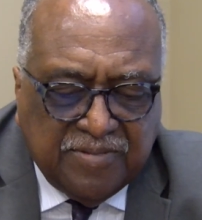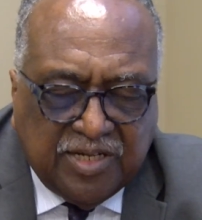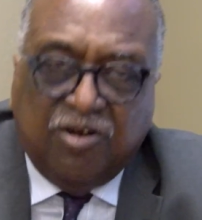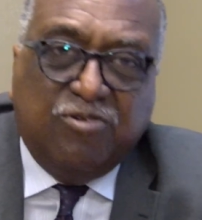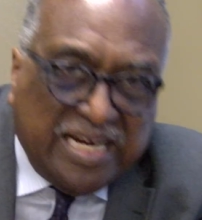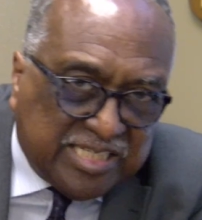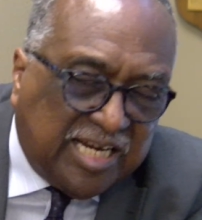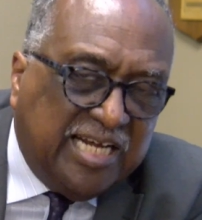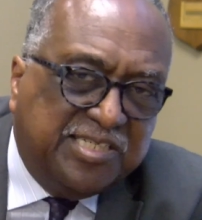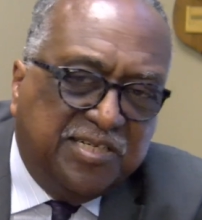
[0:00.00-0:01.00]

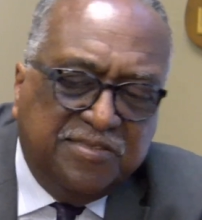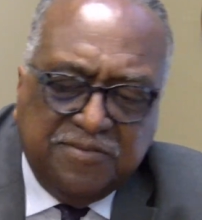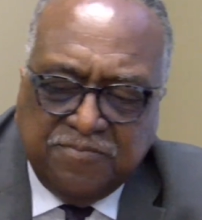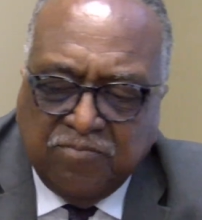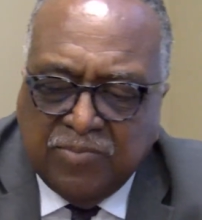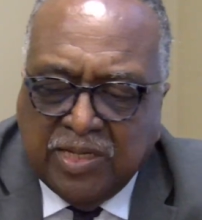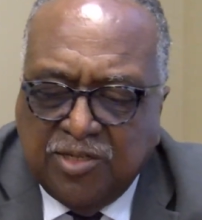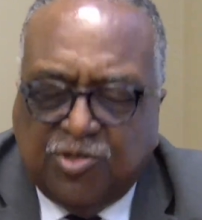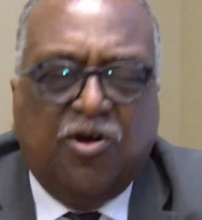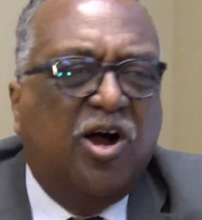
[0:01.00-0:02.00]
congratulations
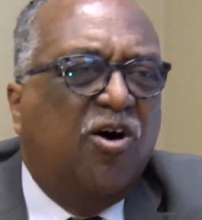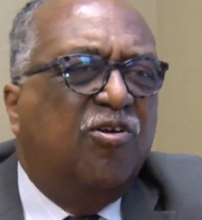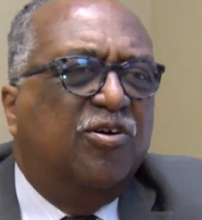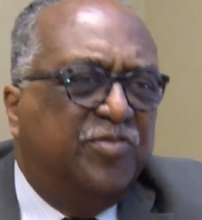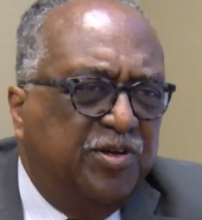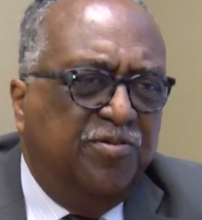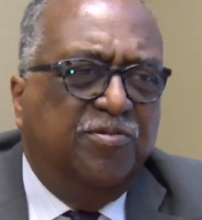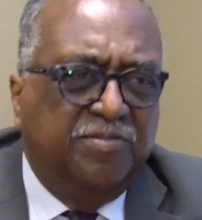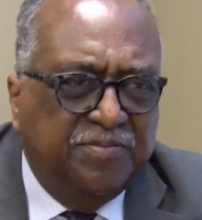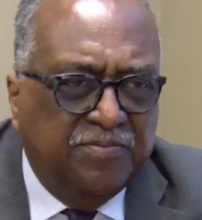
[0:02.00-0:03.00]
to all of you
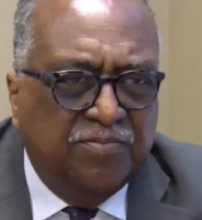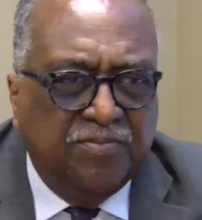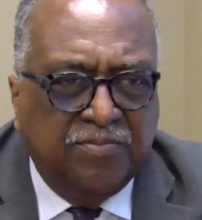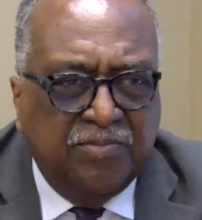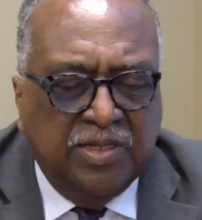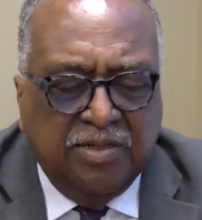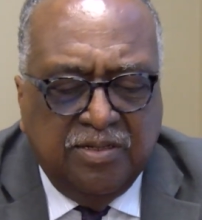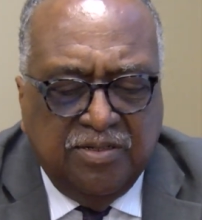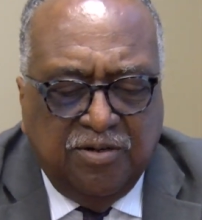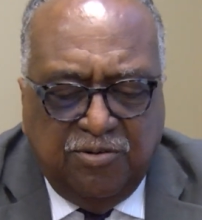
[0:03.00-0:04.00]

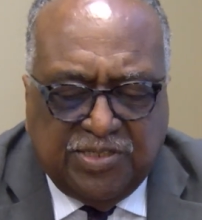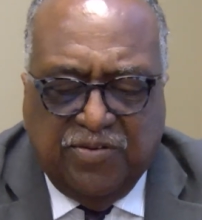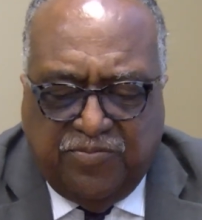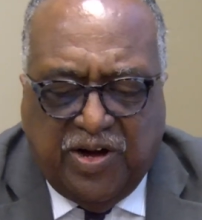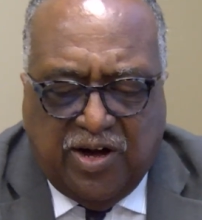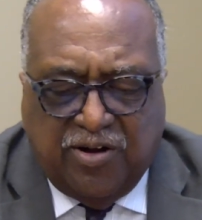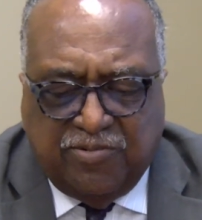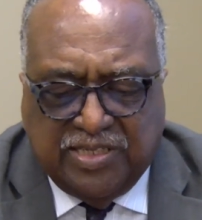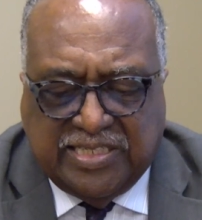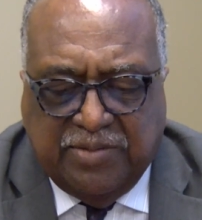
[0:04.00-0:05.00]
who's involved
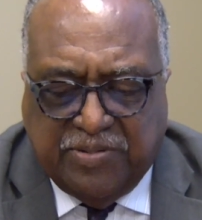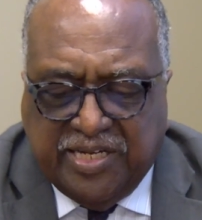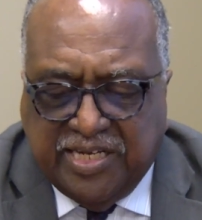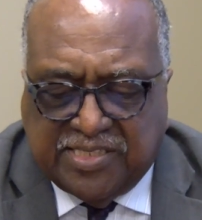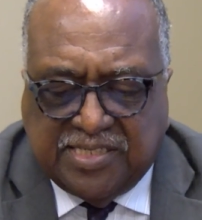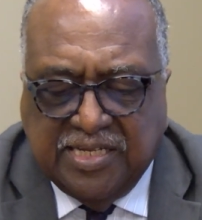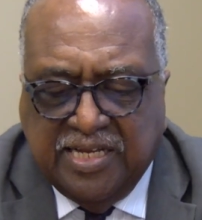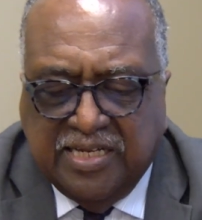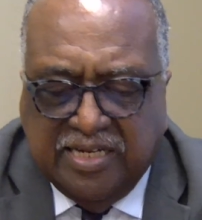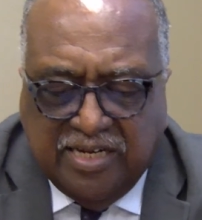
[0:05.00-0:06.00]
with keeping this
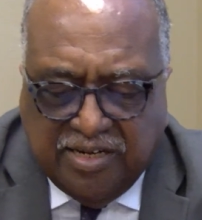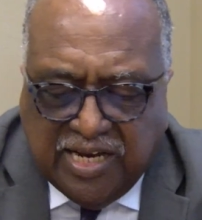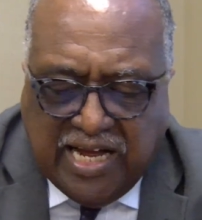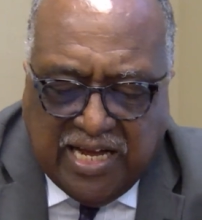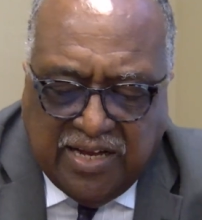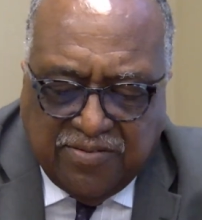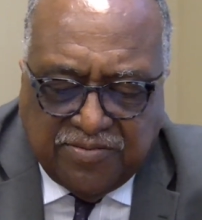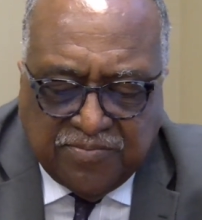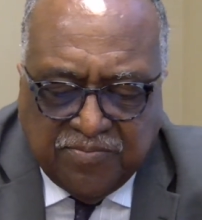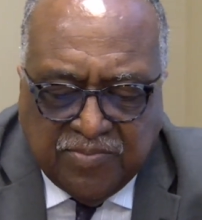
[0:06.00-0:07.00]

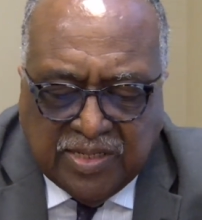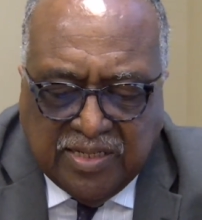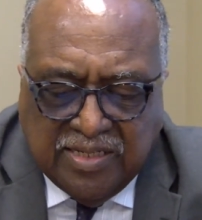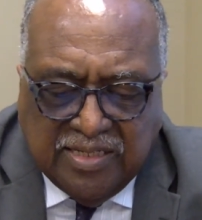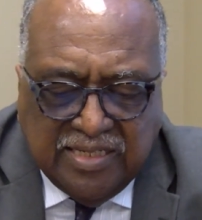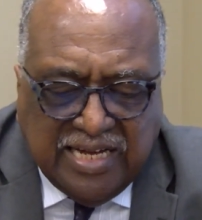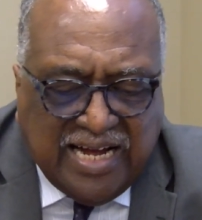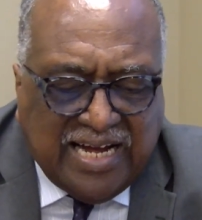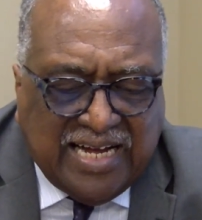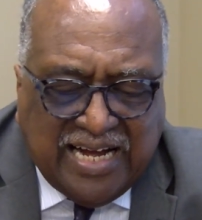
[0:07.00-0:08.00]
alive.
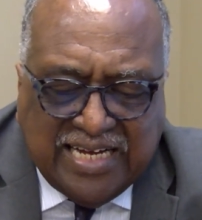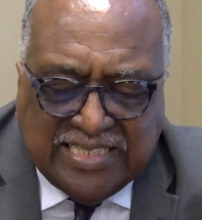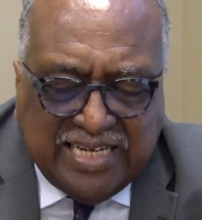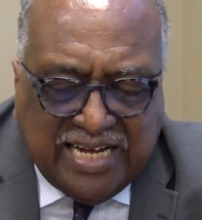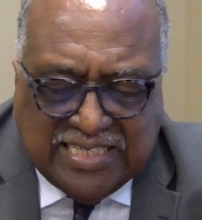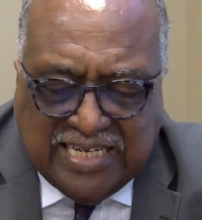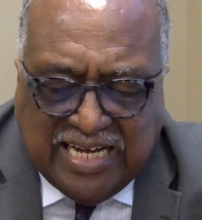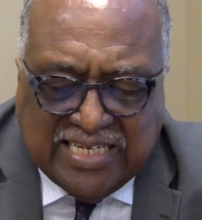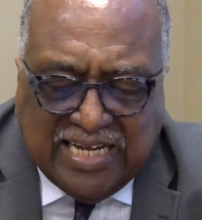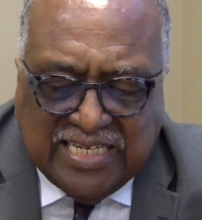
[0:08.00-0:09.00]

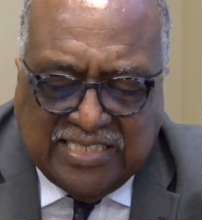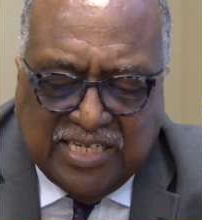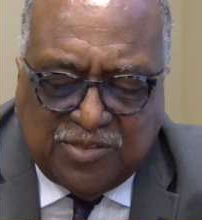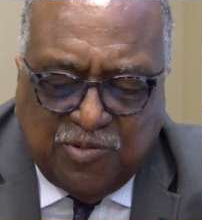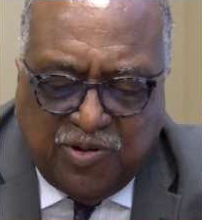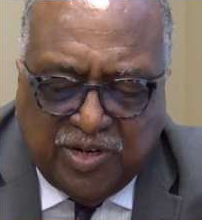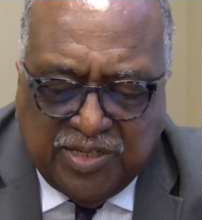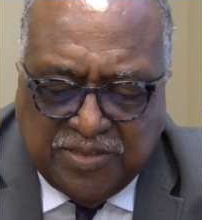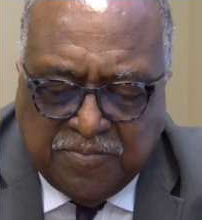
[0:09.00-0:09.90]
I just want